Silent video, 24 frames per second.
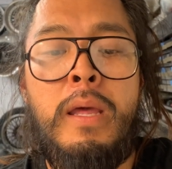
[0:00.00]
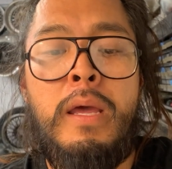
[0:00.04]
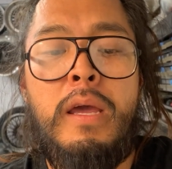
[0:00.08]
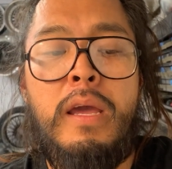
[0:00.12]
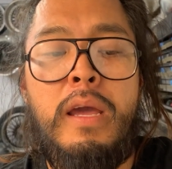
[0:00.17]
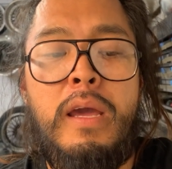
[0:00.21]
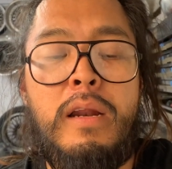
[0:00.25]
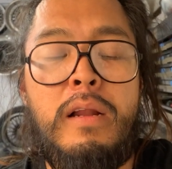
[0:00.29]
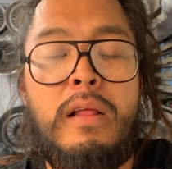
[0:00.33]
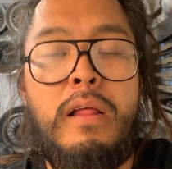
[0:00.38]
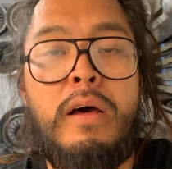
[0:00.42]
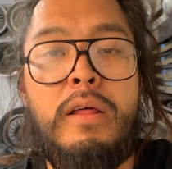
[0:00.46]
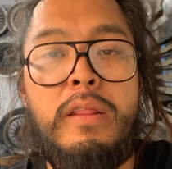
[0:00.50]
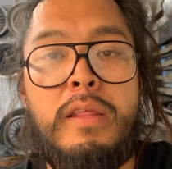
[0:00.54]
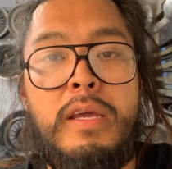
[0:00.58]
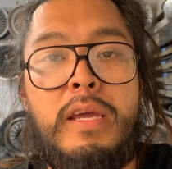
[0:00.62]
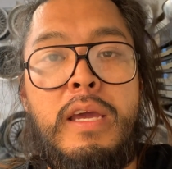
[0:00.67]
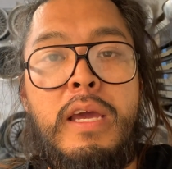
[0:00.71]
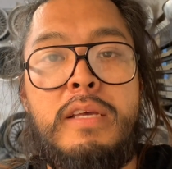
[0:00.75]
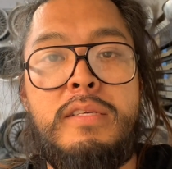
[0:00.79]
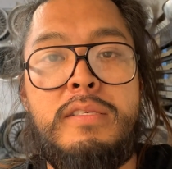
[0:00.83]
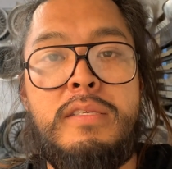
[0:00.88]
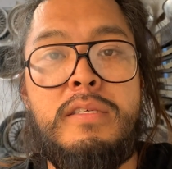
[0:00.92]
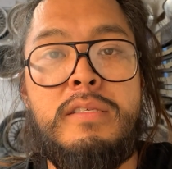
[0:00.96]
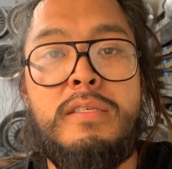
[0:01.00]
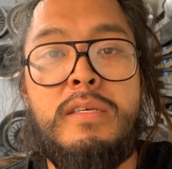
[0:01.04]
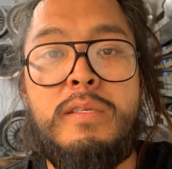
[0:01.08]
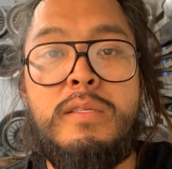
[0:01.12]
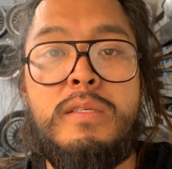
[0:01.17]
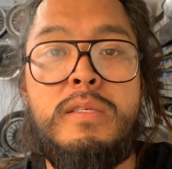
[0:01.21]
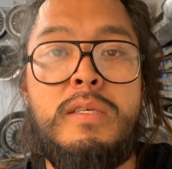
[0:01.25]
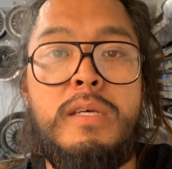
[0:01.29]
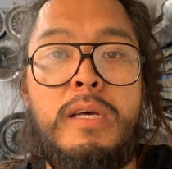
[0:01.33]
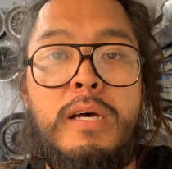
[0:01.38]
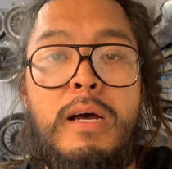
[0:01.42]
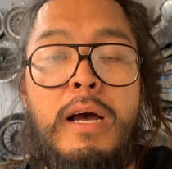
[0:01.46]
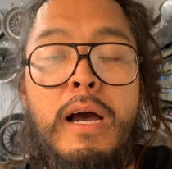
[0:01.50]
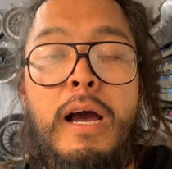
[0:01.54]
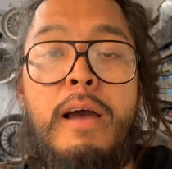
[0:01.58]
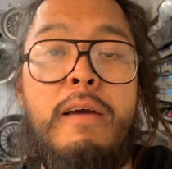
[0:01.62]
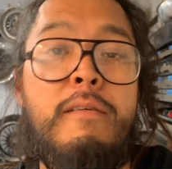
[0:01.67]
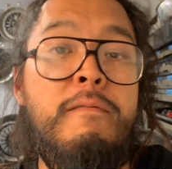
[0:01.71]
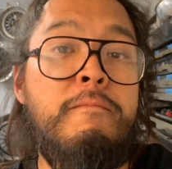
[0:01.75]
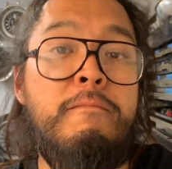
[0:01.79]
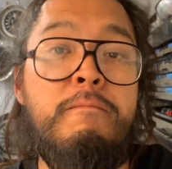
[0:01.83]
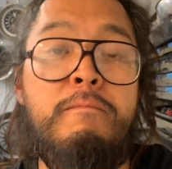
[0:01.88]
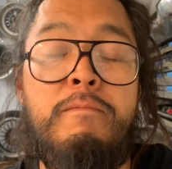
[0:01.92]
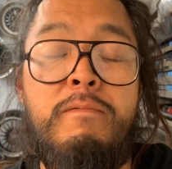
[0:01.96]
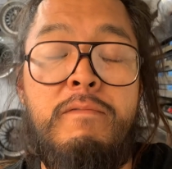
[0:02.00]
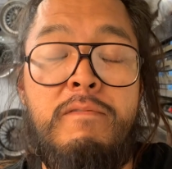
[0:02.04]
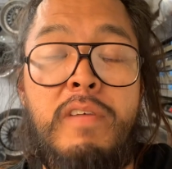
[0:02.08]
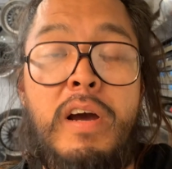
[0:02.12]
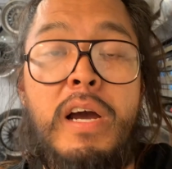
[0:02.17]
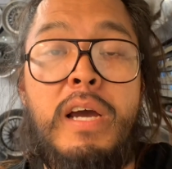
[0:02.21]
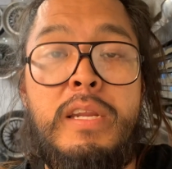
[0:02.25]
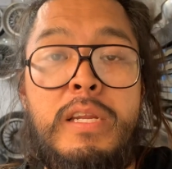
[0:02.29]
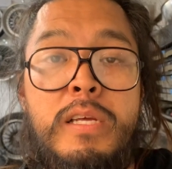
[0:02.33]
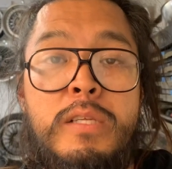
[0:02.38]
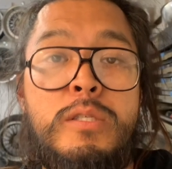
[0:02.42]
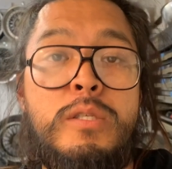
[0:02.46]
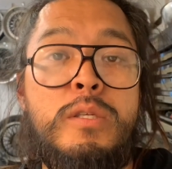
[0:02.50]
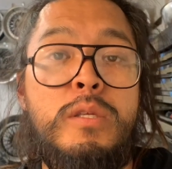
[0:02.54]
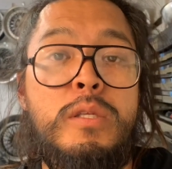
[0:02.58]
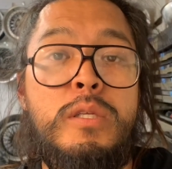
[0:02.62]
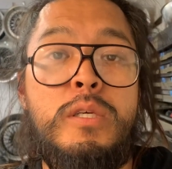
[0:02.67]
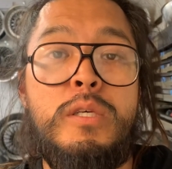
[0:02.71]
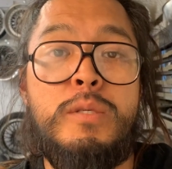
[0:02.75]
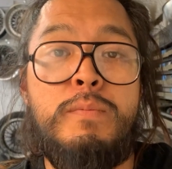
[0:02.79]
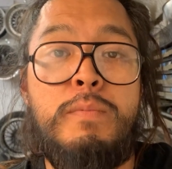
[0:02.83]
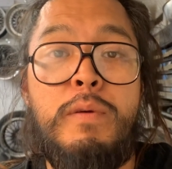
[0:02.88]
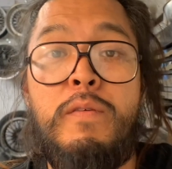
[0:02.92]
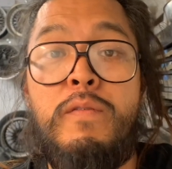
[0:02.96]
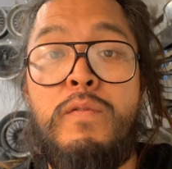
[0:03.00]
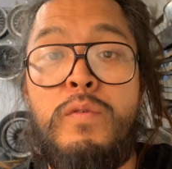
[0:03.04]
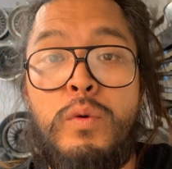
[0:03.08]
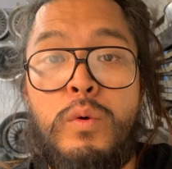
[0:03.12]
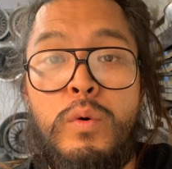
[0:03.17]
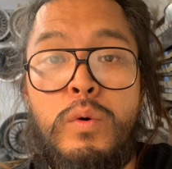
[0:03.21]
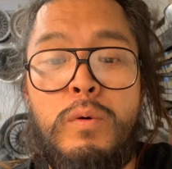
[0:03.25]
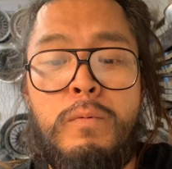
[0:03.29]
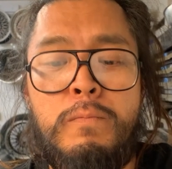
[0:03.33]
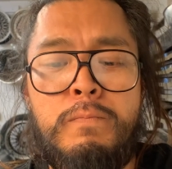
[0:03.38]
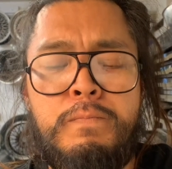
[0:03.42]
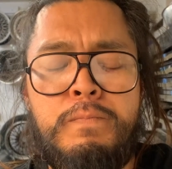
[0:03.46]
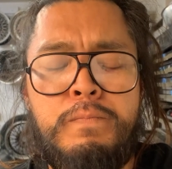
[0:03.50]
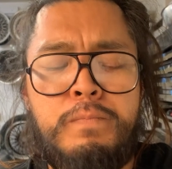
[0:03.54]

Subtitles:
In a lot of the cases, it's I find it to just be fuel.